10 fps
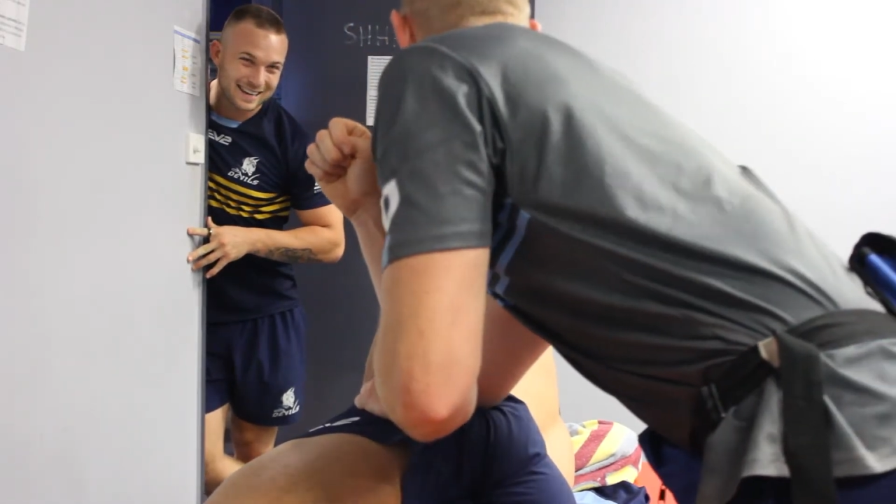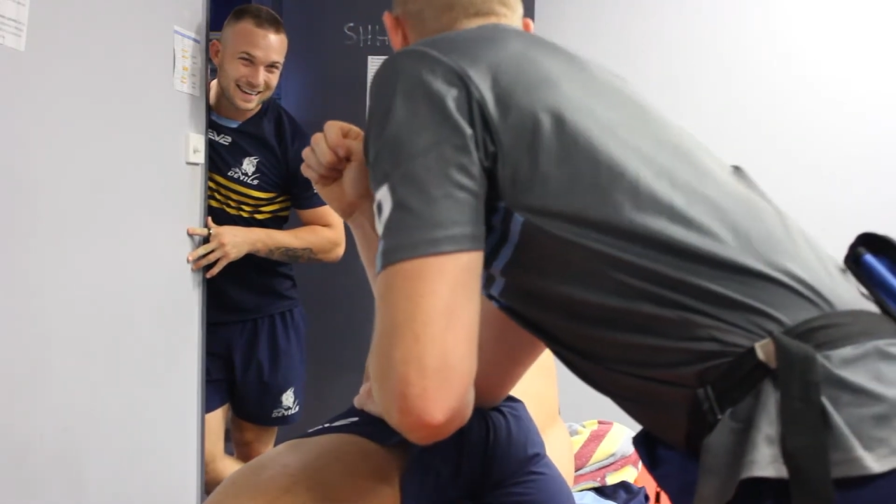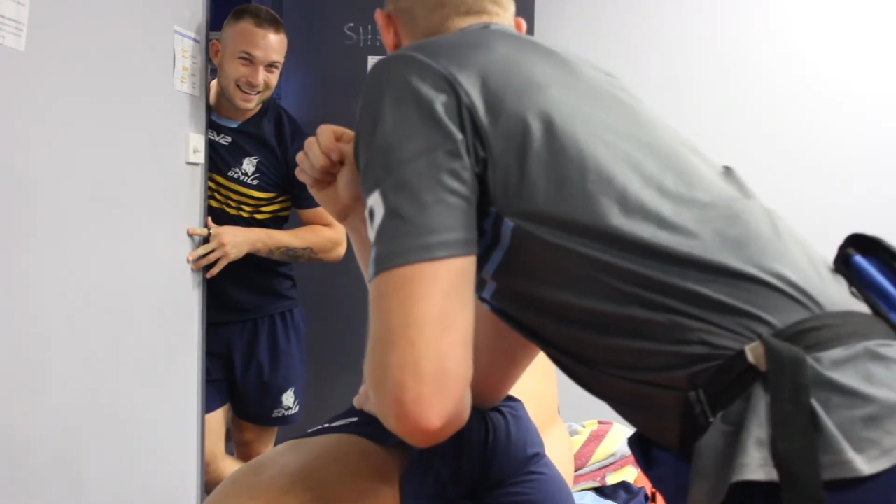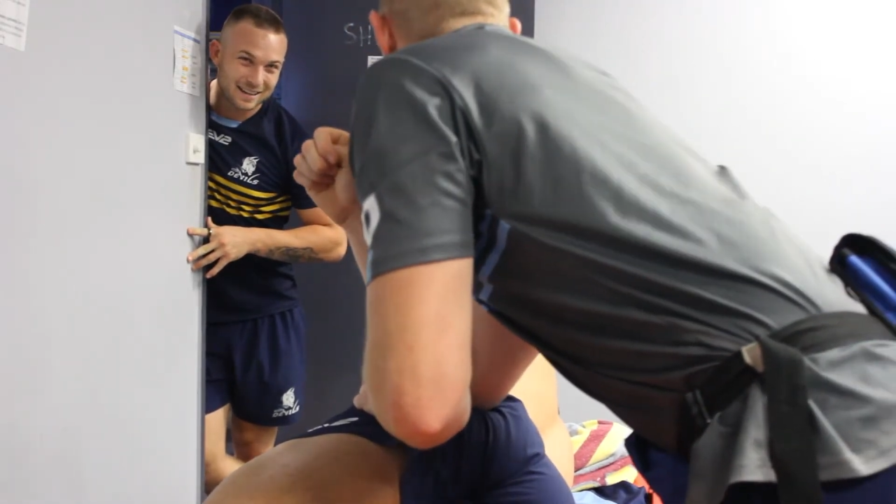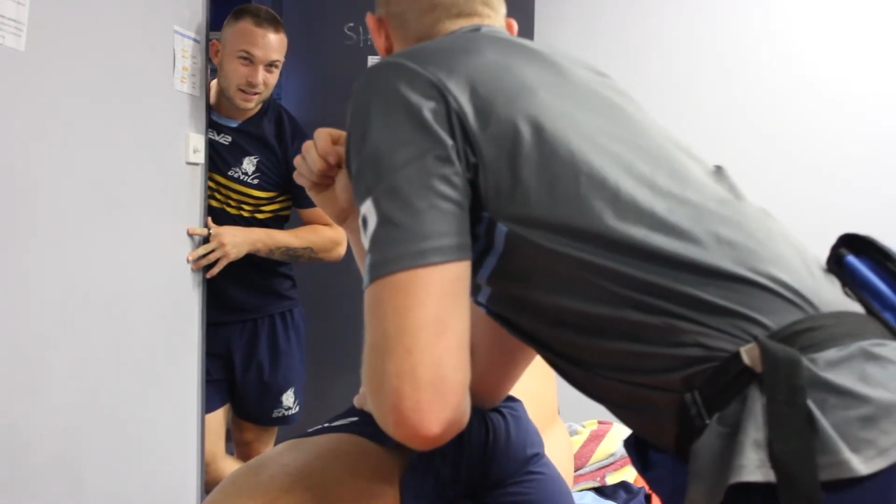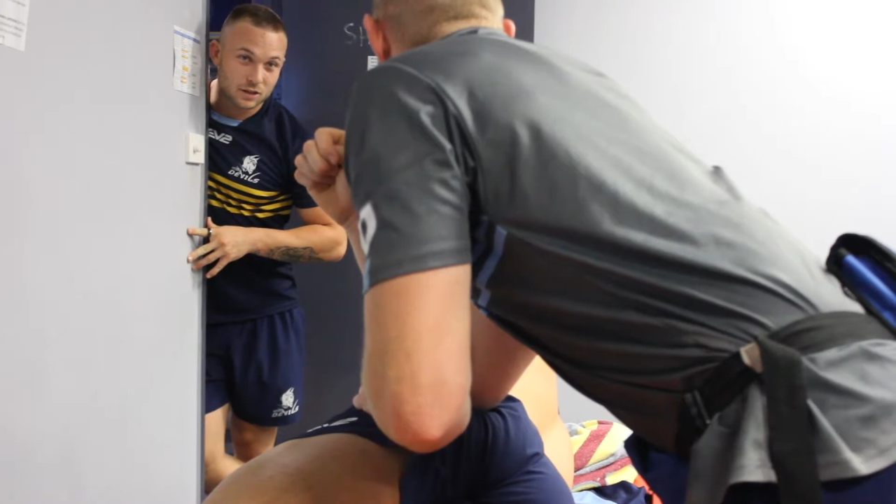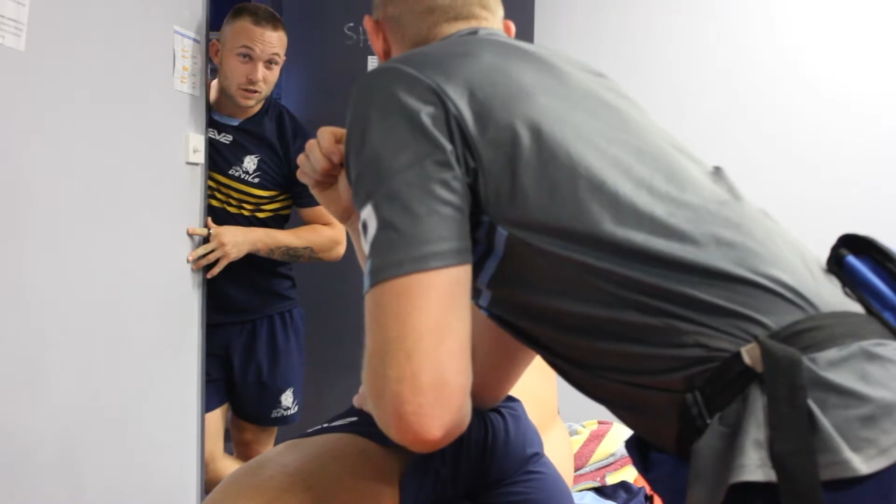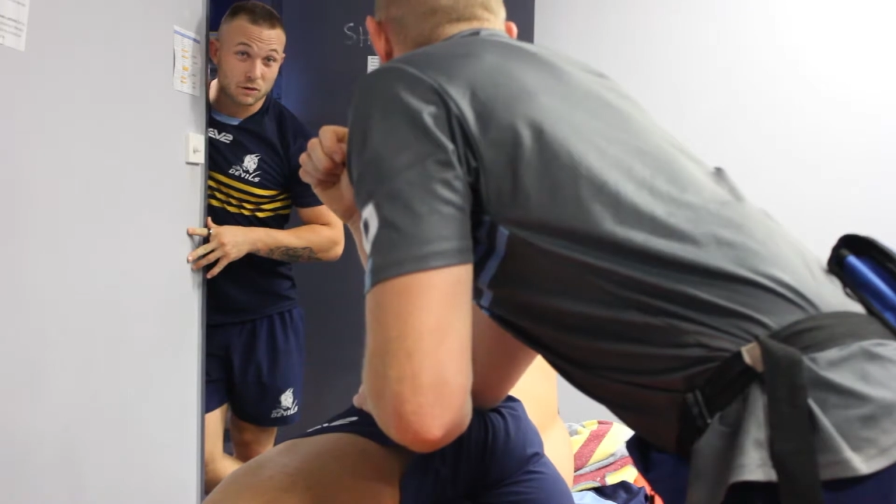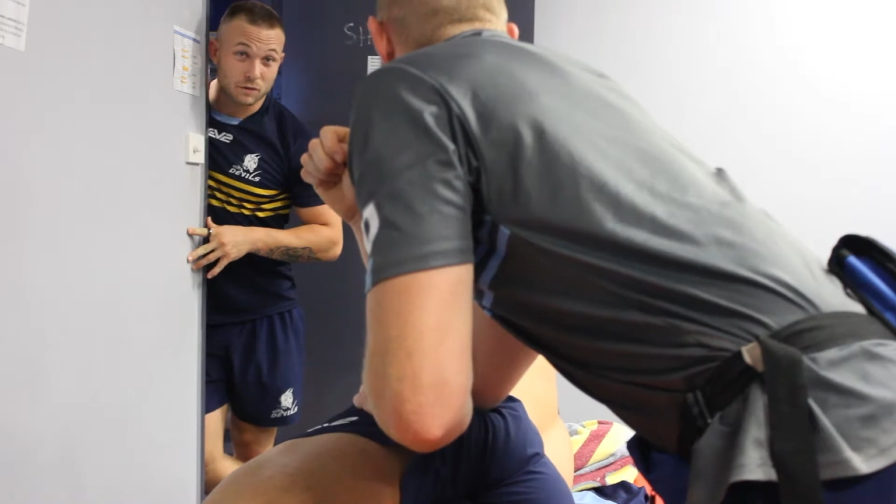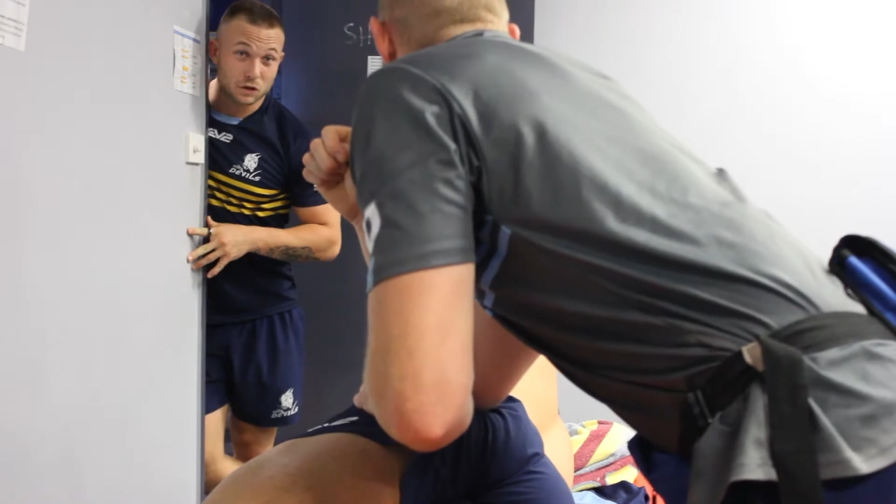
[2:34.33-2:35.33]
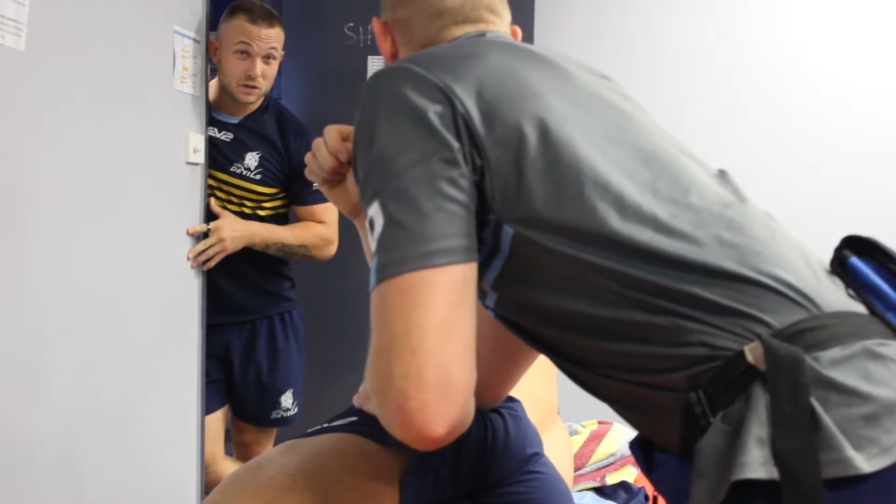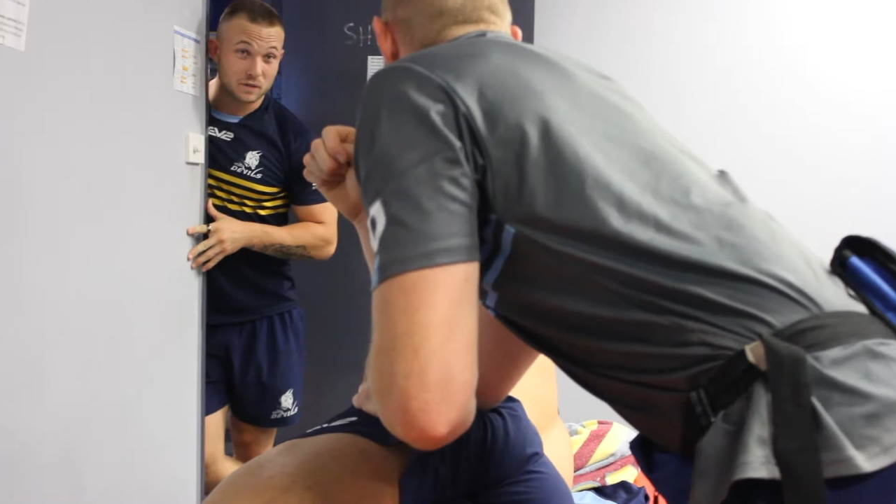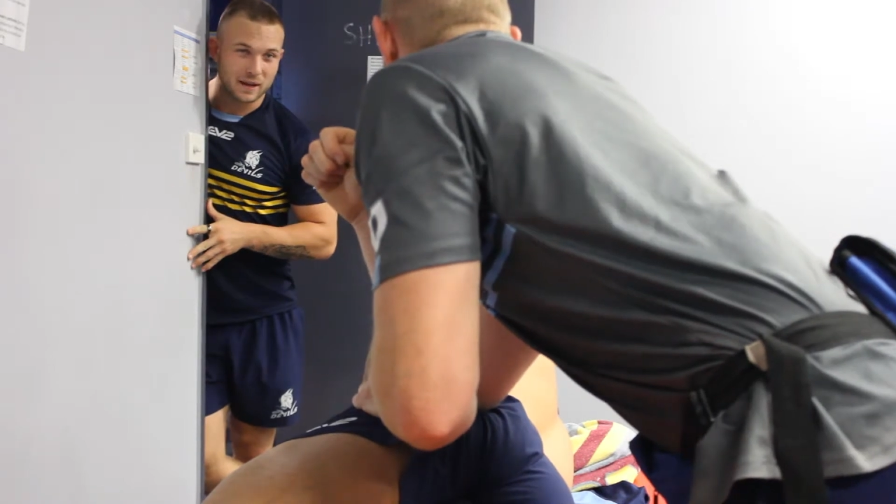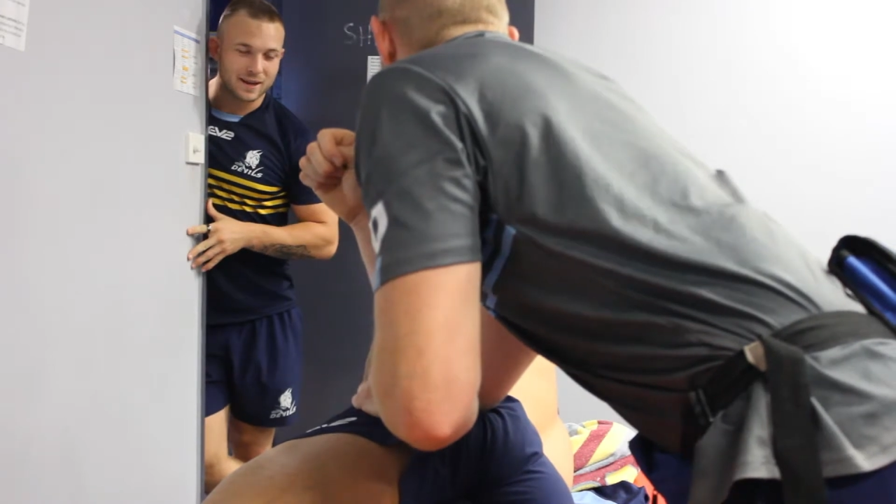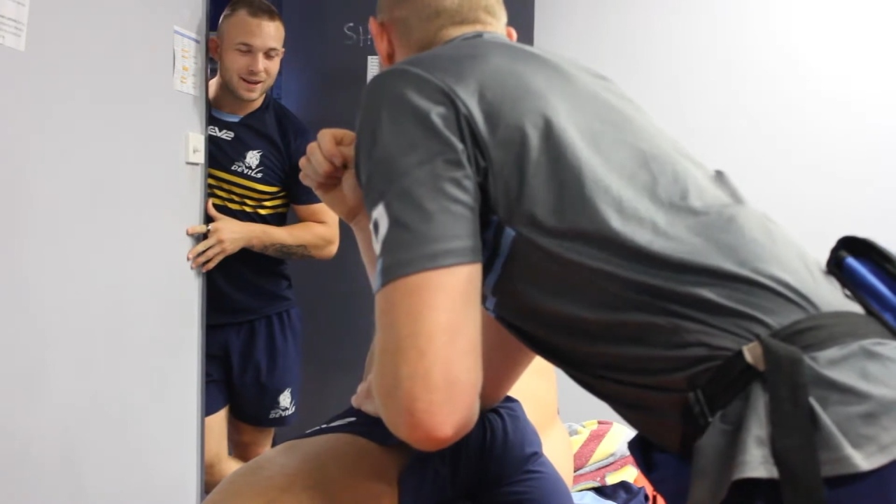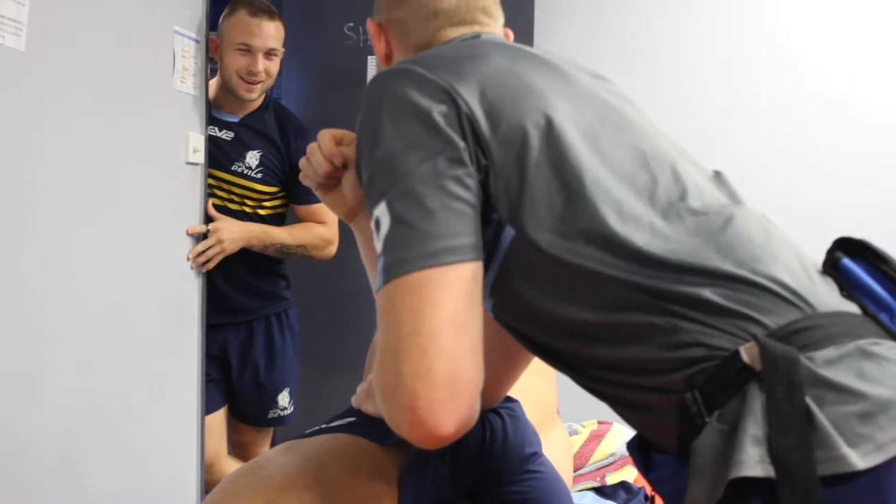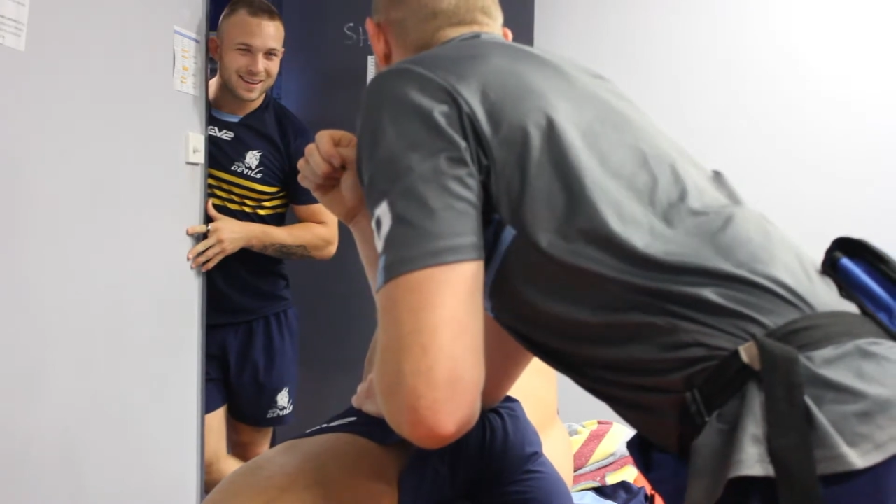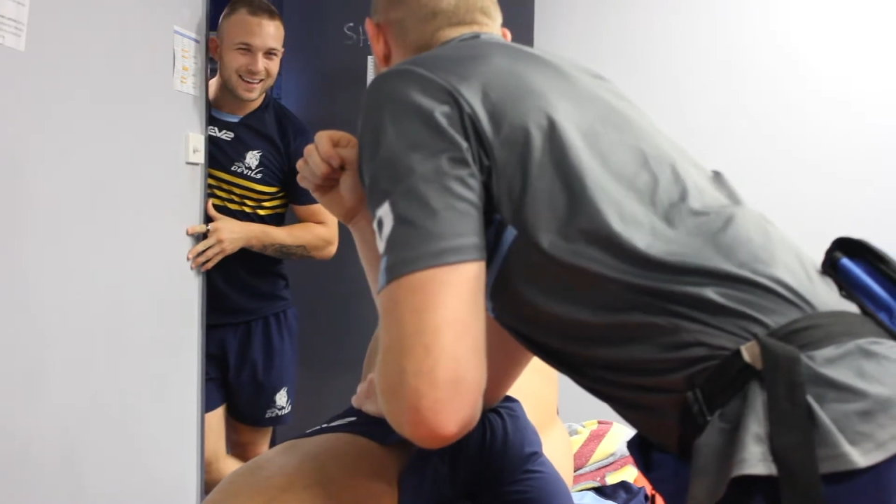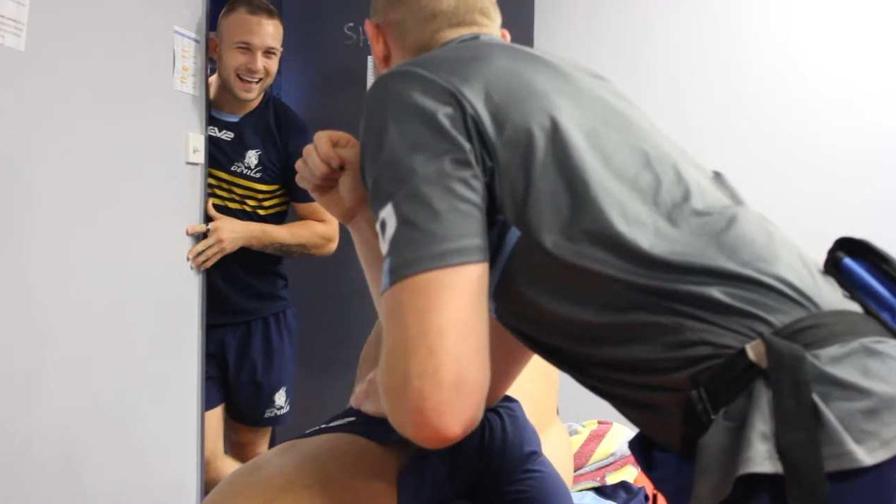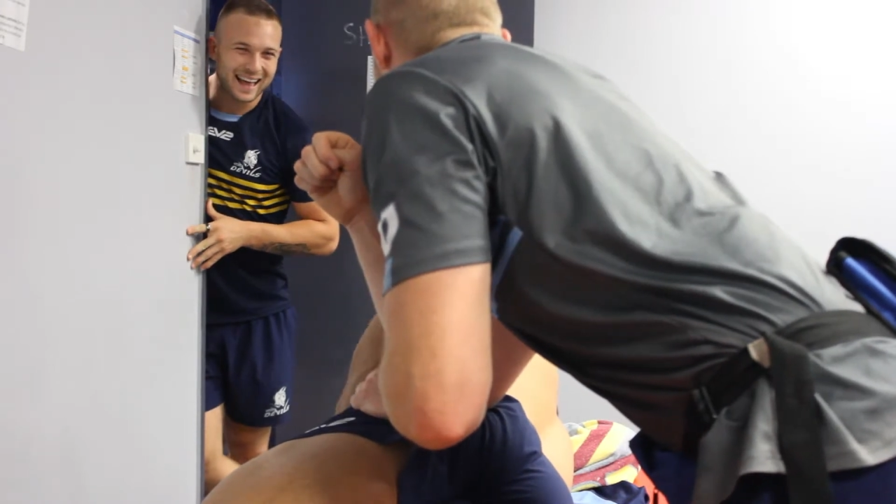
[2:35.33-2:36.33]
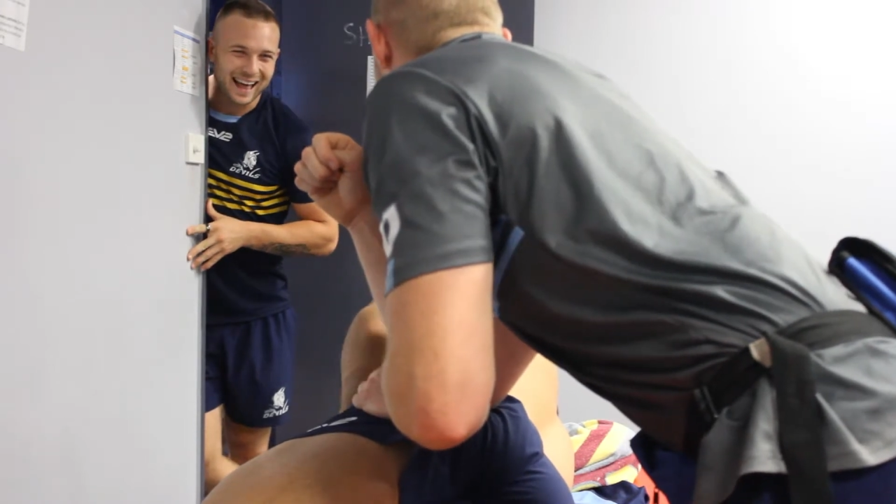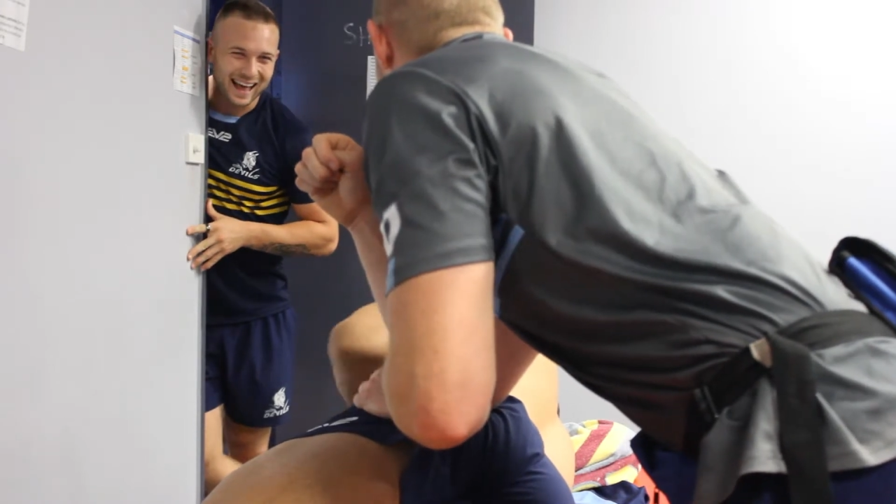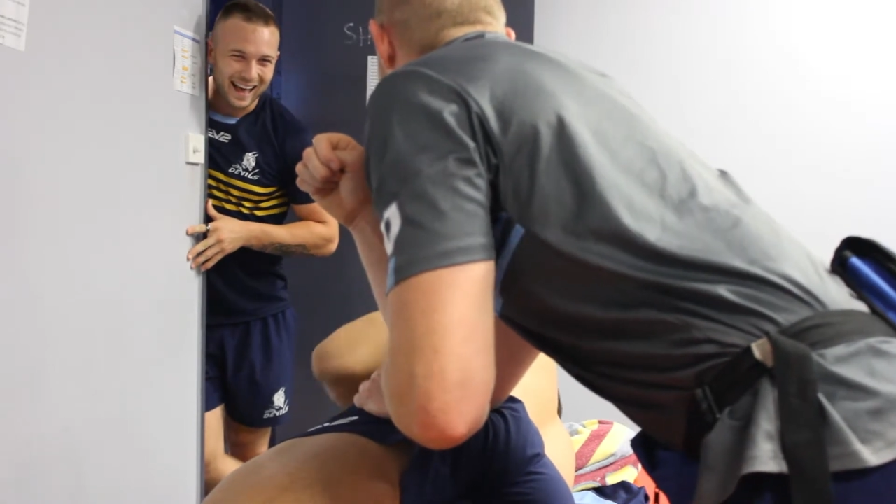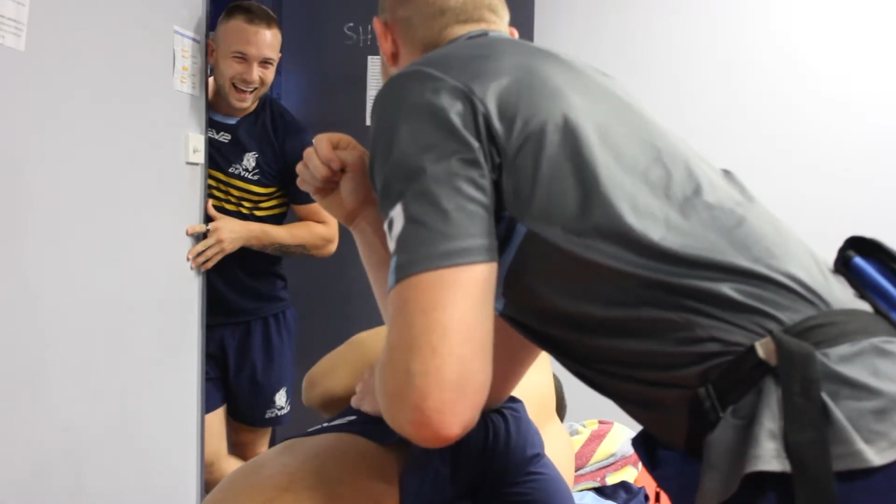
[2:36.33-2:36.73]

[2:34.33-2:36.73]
but it's also a place where people are